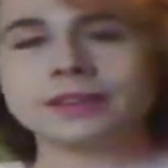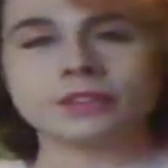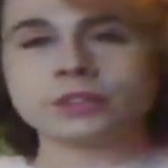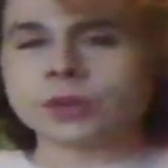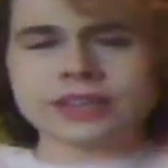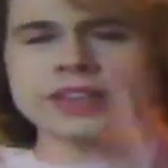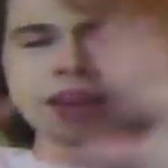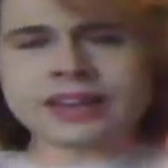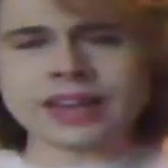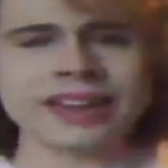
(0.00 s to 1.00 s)
So
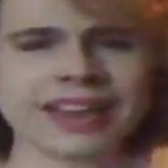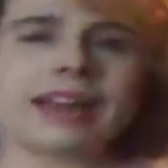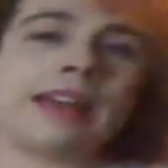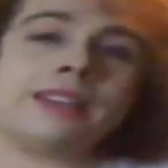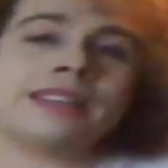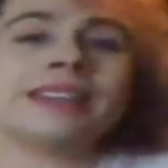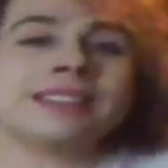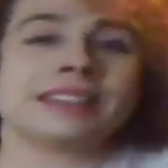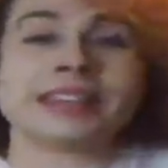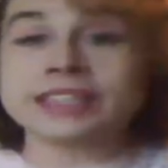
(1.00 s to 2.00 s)
yeah, I get it.
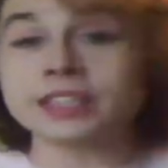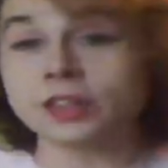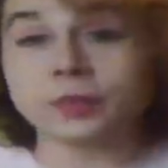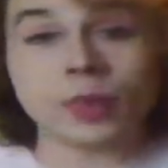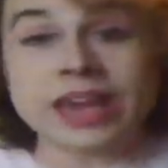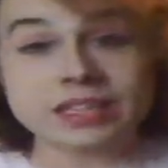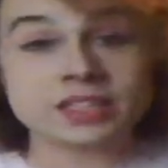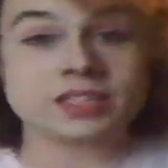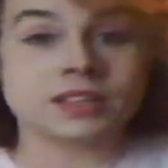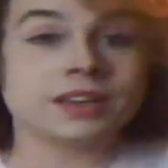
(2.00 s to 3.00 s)
It is all, the
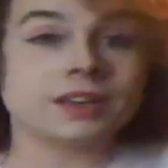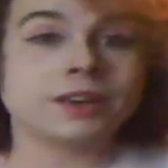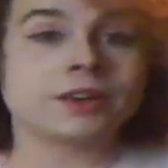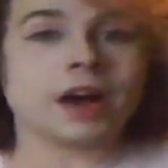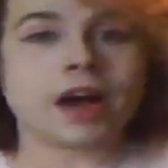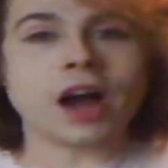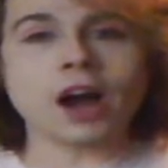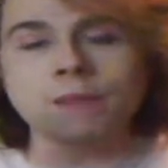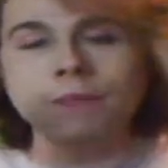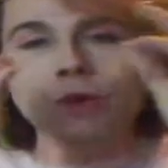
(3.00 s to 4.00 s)
waits
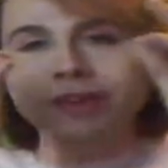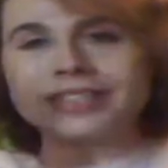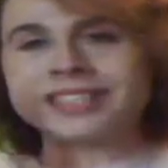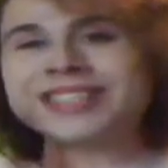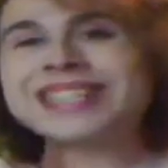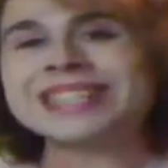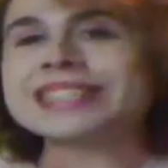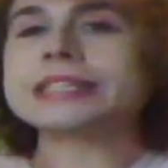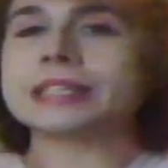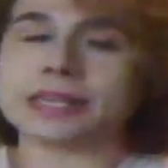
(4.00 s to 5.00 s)
are more
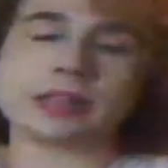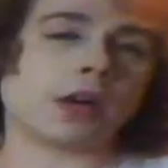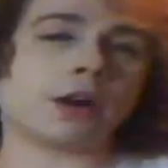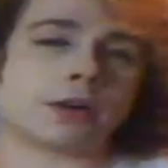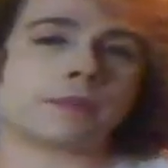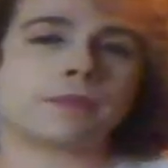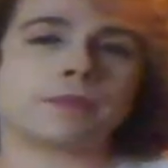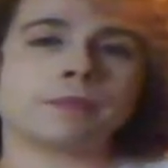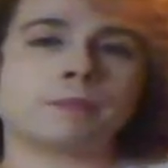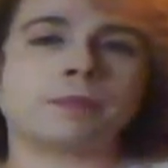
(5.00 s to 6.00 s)
consistently long.
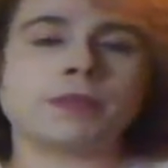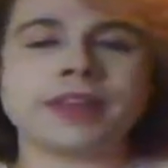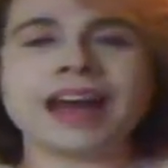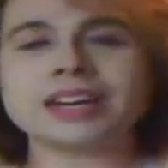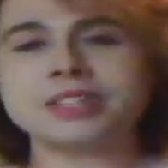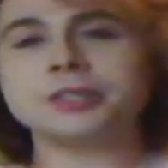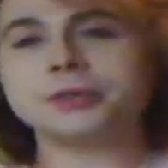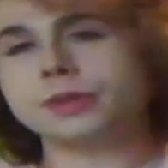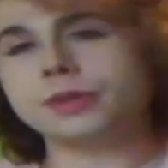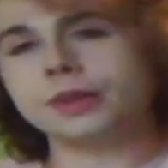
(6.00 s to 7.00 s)
But the
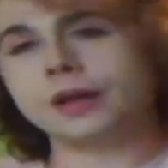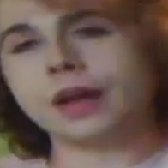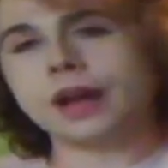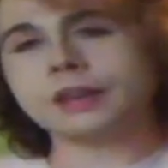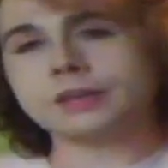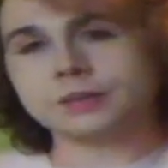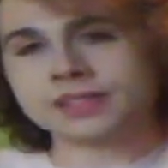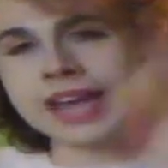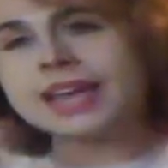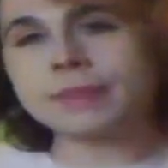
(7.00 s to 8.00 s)
actual
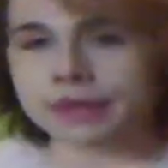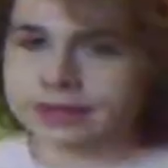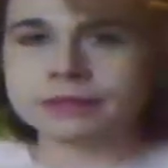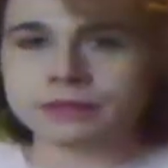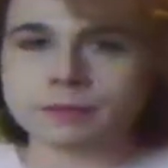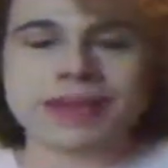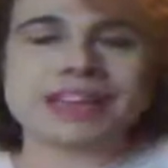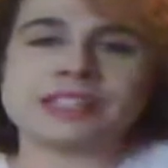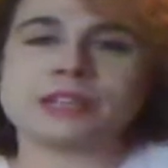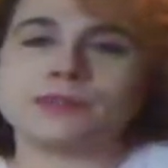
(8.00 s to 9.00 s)
timing, the
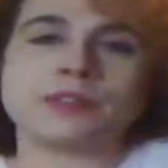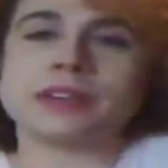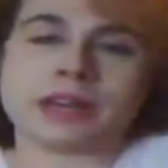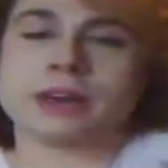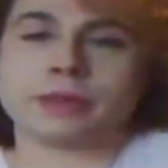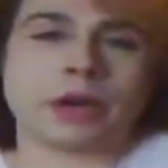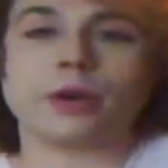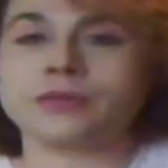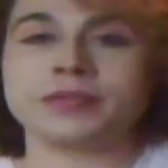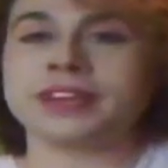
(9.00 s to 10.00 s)
pacing of
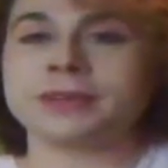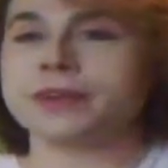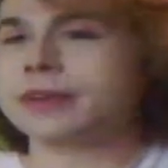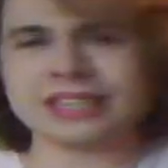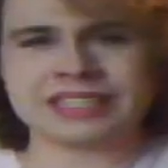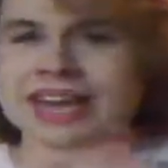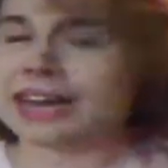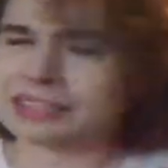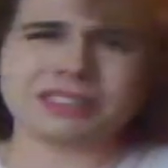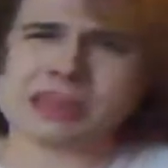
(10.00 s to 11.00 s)
how often they come out, is
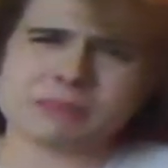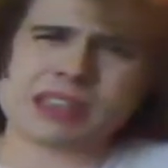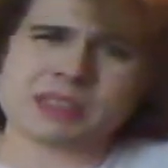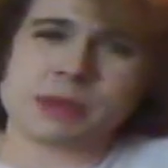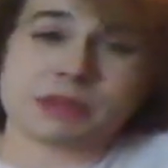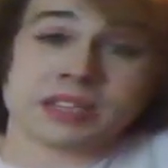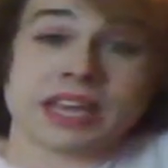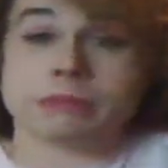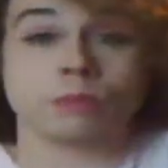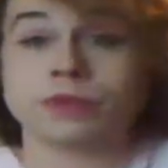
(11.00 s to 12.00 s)
actually, it's about the
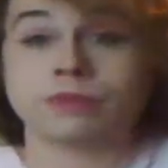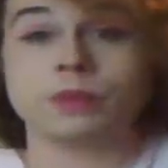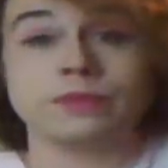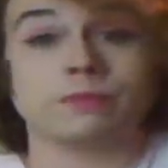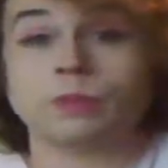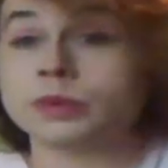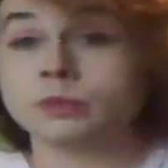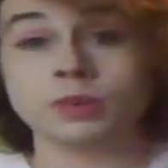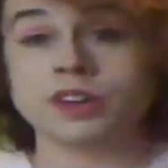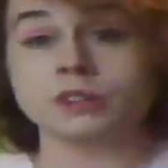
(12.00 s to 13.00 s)
same.
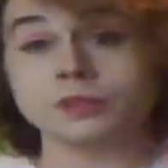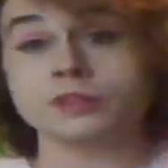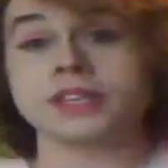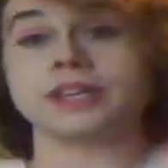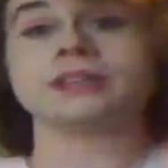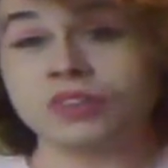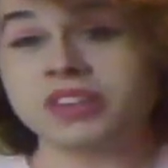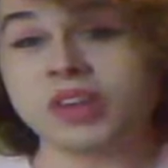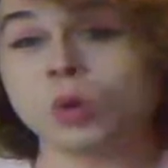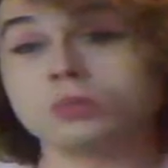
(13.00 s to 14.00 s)
We're not losing
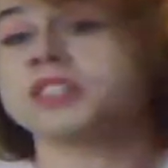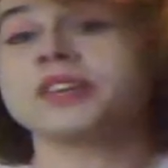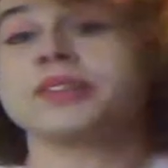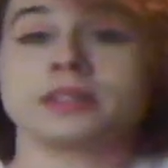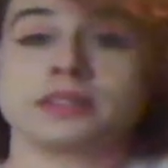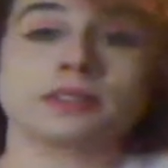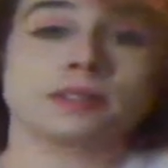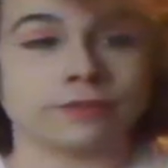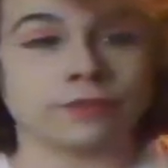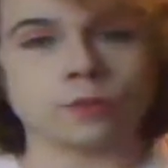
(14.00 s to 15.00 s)
really whole series
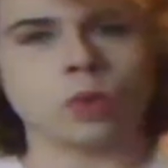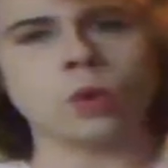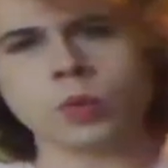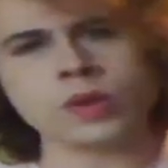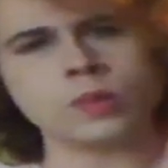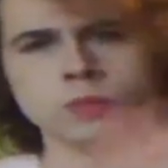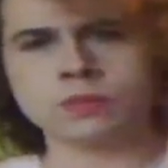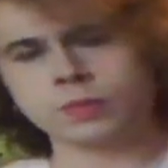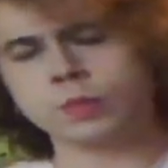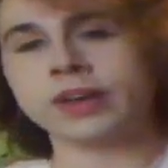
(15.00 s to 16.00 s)
from what we
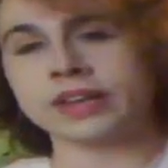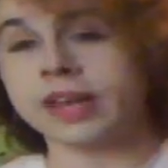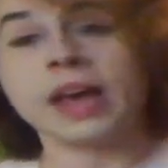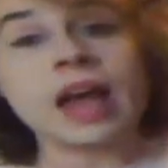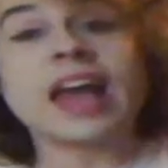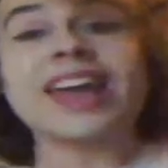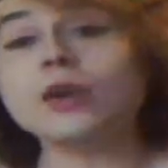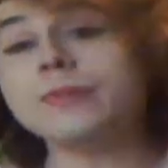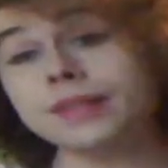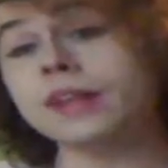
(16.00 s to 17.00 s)
were getting.
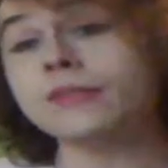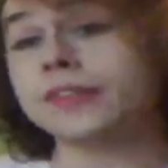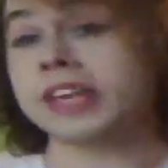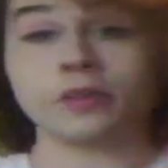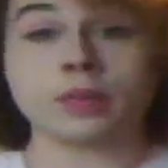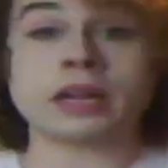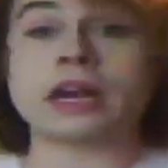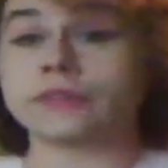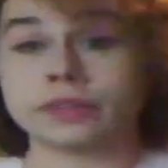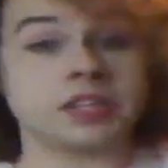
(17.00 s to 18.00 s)
It would be lovely if we could
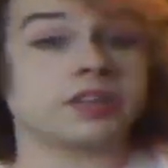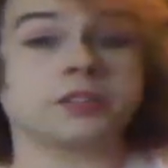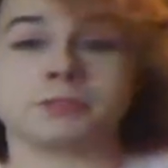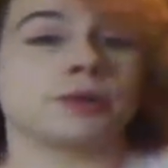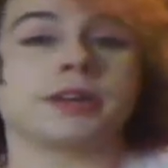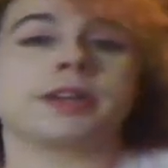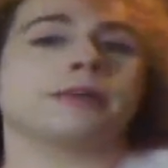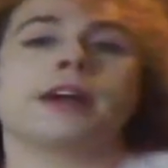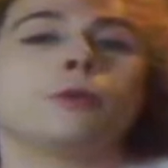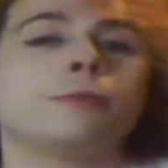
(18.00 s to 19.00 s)
have a series per
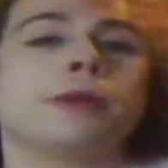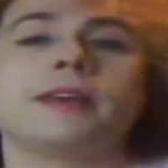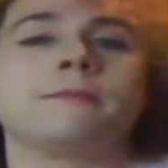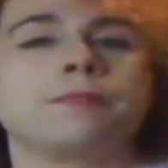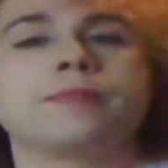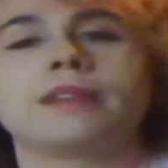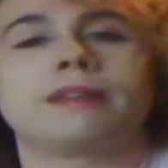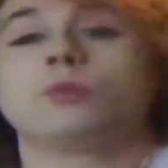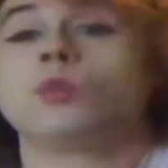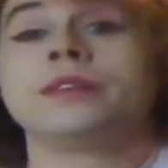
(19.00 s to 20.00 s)
year. would be
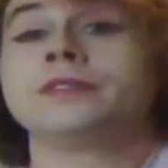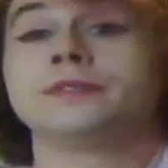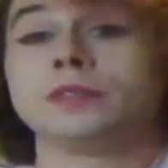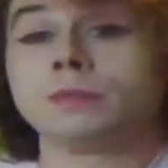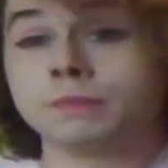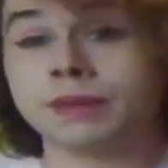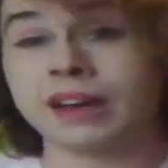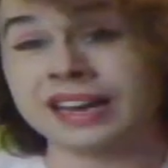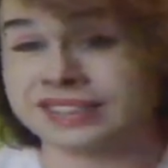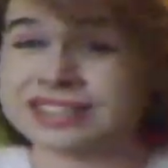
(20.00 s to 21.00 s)
wonderful,
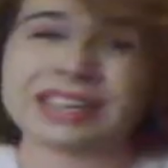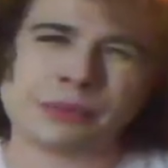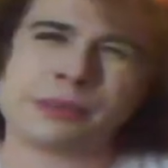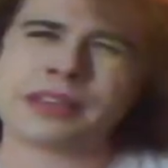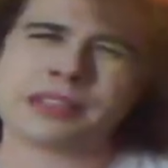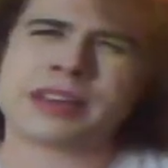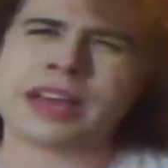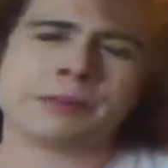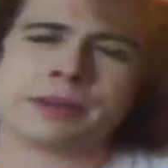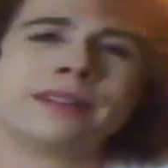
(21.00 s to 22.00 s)
but I don't think it's
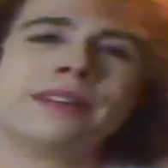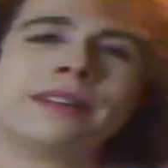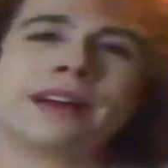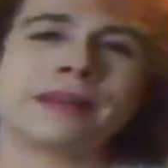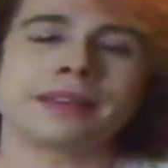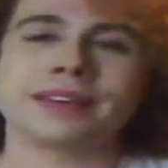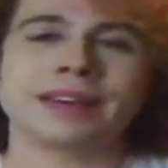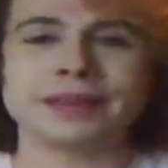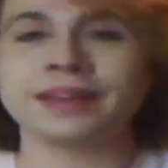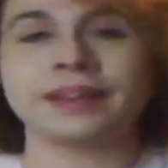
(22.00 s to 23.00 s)
gonna happen.
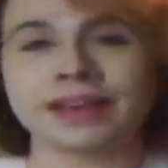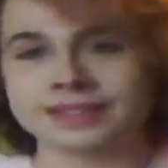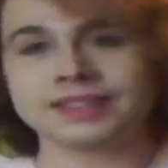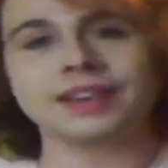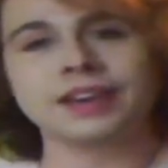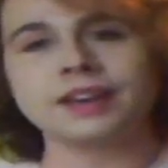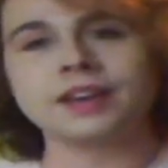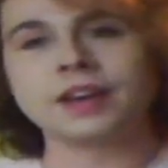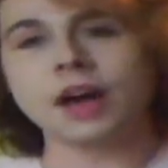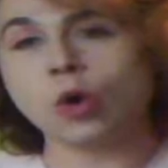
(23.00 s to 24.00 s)
I think that's,
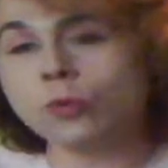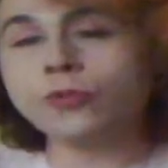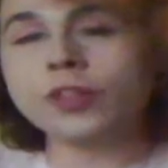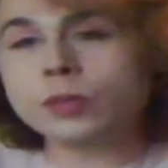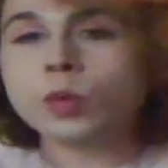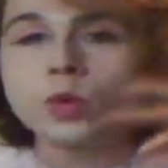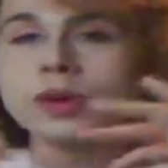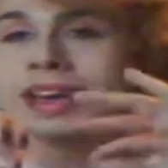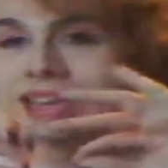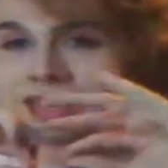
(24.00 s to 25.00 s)
hopefully we
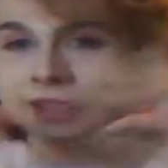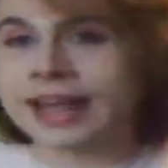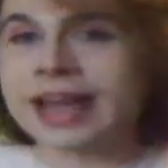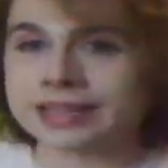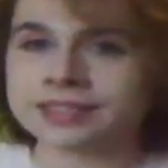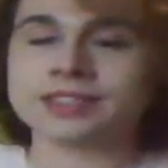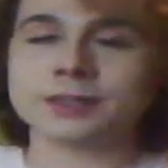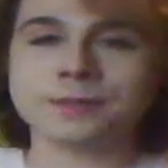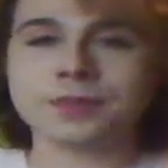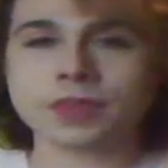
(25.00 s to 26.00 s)
won't get less.